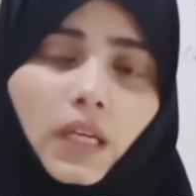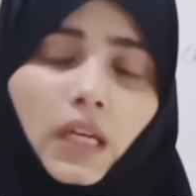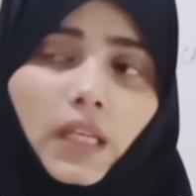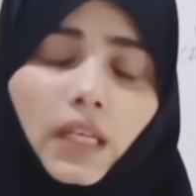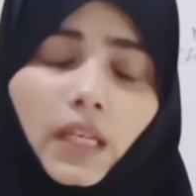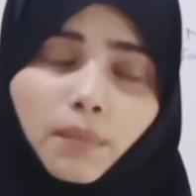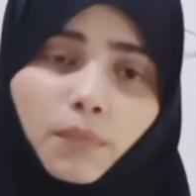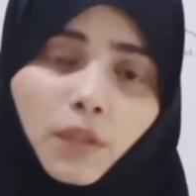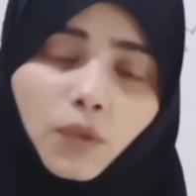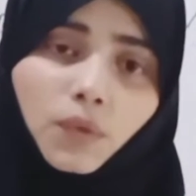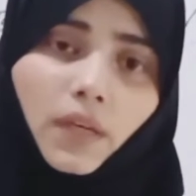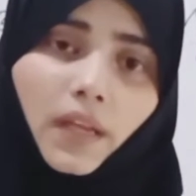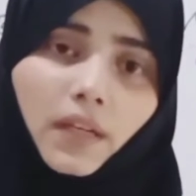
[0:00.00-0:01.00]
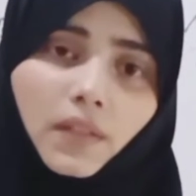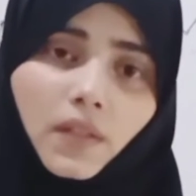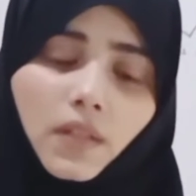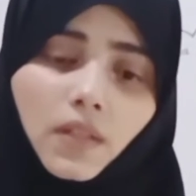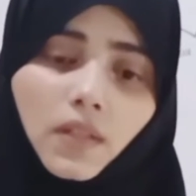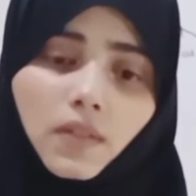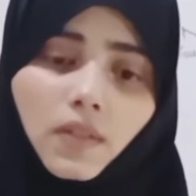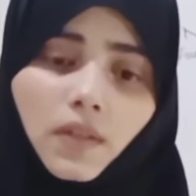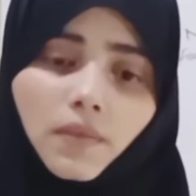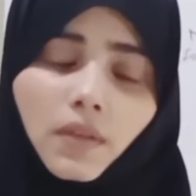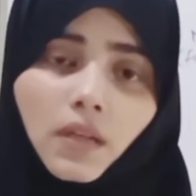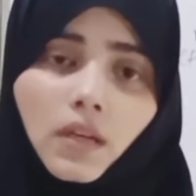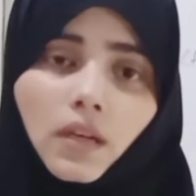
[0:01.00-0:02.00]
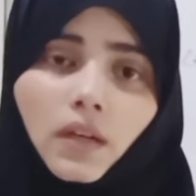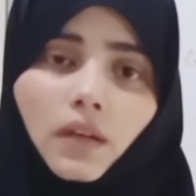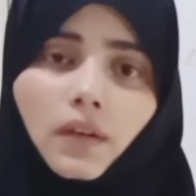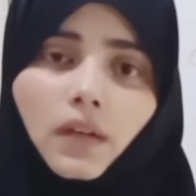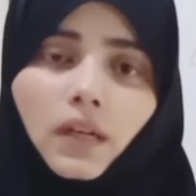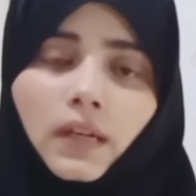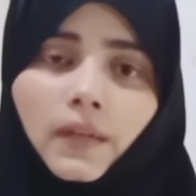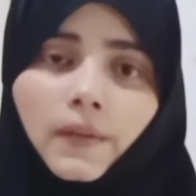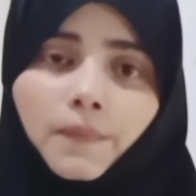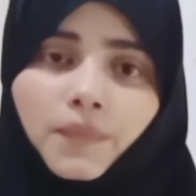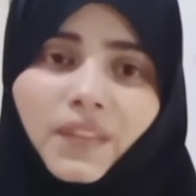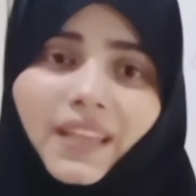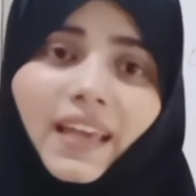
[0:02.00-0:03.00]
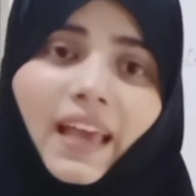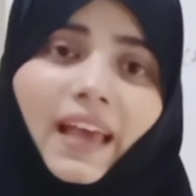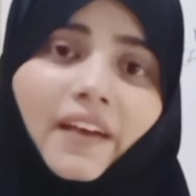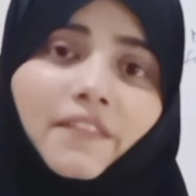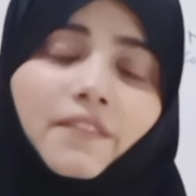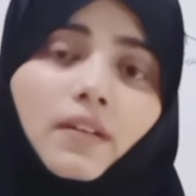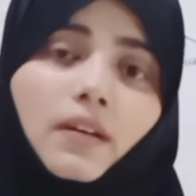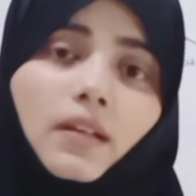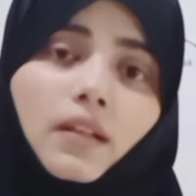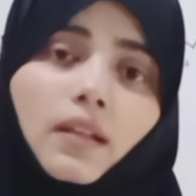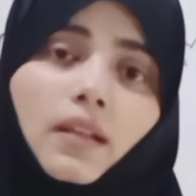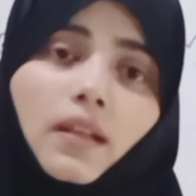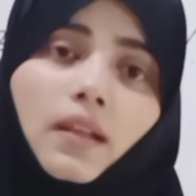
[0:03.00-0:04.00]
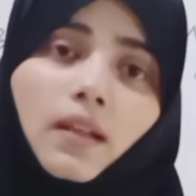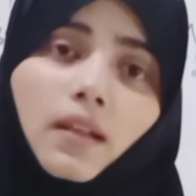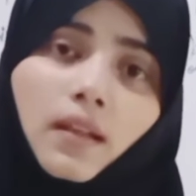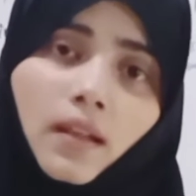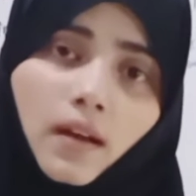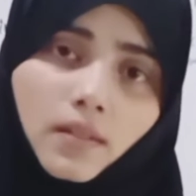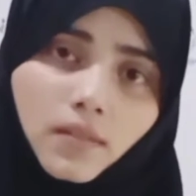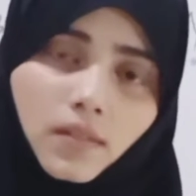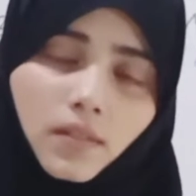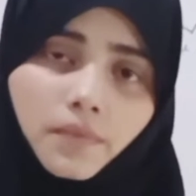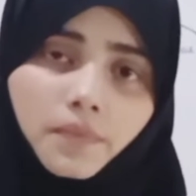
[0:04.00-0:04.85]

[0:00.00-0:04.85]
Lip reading: Number 2 character is they have lungs.